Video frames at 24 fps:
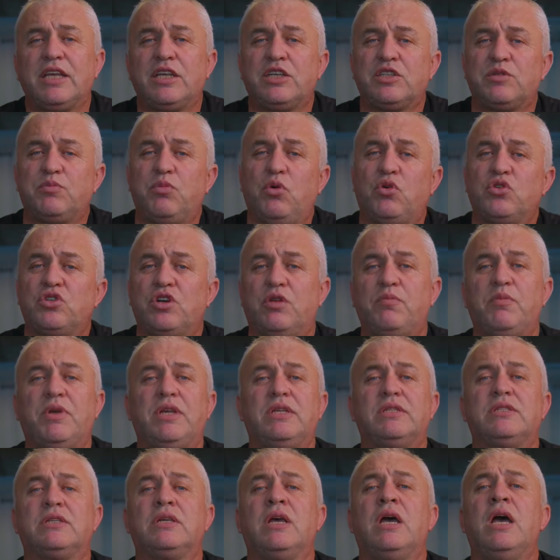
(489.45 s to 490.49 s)
exposure
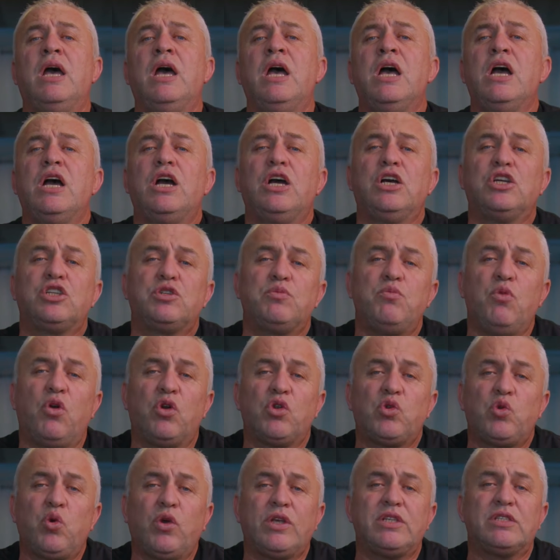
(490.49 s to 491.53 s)
means small
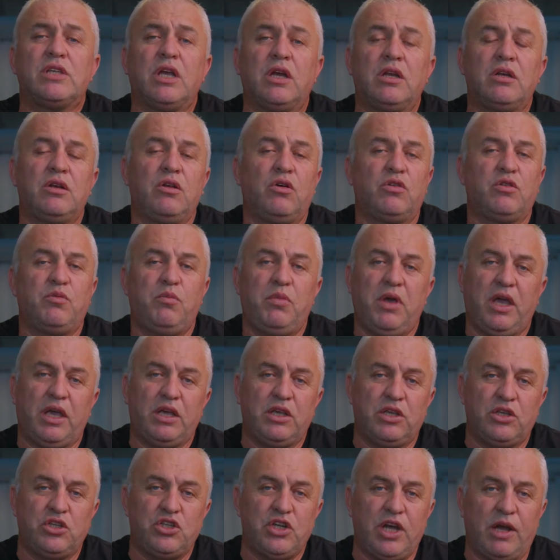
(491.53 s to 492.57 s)
tweaks, not
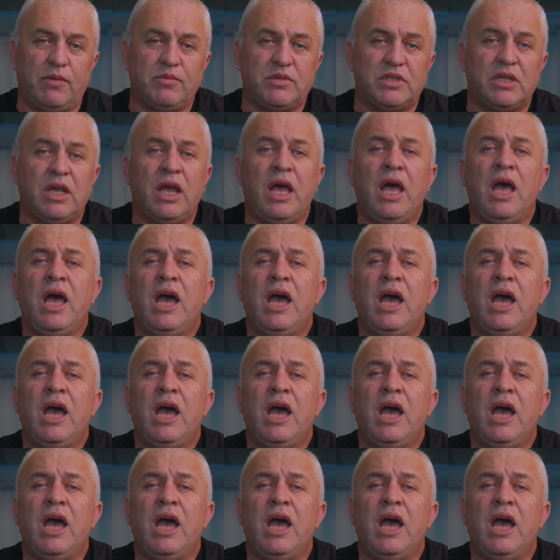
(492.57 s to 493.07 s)
big jumps.